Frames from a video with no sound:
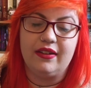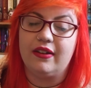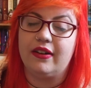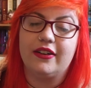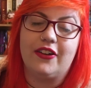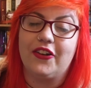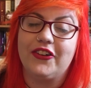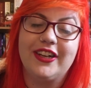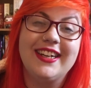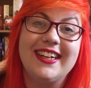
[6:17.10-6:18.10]
oh
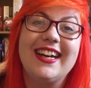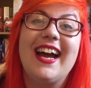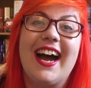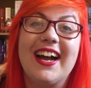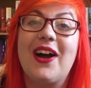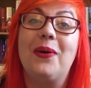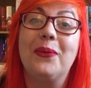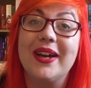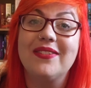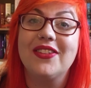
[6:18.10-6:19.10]
god, I
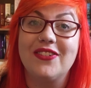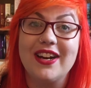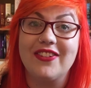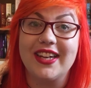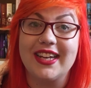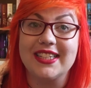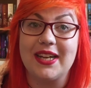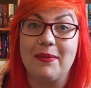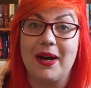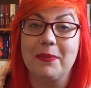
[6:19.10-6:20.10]
can't wait for The Raven King to
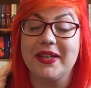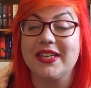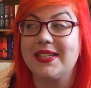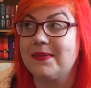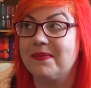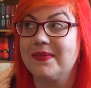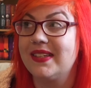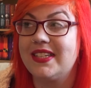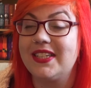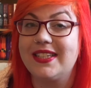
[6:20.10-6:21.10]
come out, because
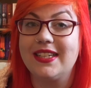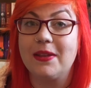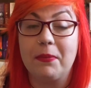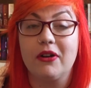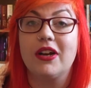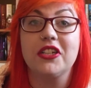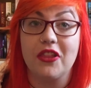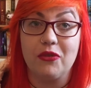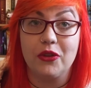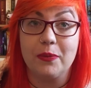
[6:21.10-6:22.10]
it's just the
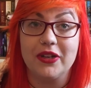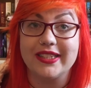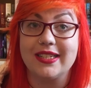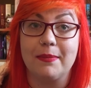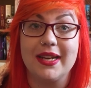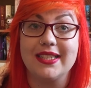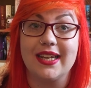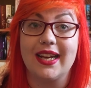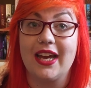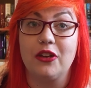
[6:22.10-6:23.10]
progression through the books is
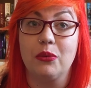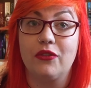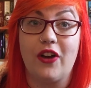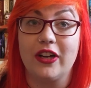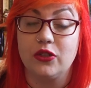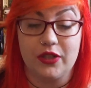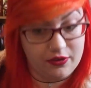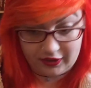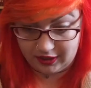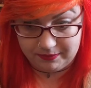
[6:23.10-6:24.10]
amazing, and you will find
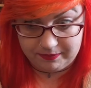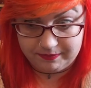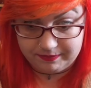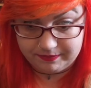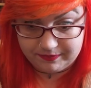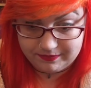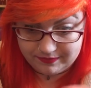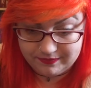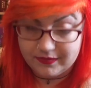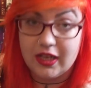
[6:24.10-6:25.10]
yourself like
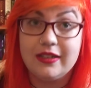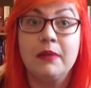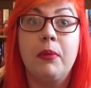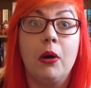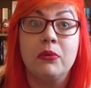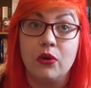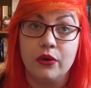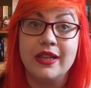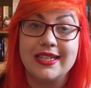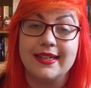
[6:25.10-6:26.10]

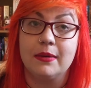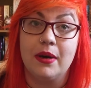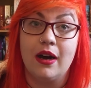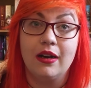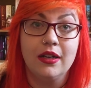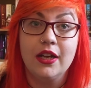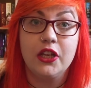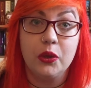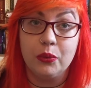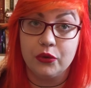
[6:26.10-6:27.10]
popcorn at the cinema.
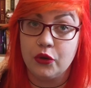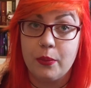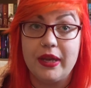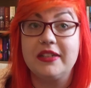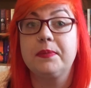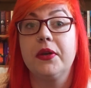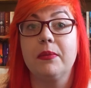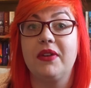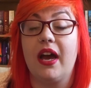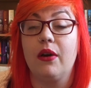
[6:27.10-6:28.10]
You will not be able to put
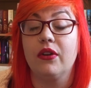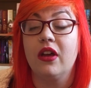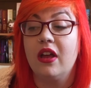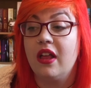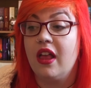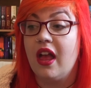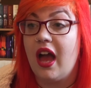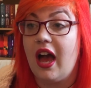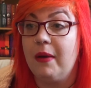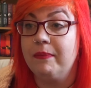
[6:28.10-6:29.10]
them down.
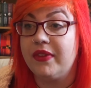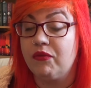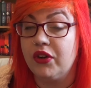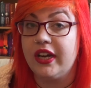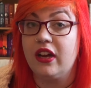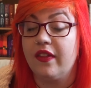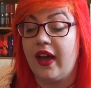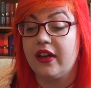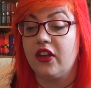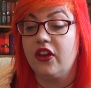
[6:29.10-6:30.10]
They really are
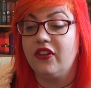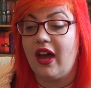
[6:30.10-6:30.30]
that good.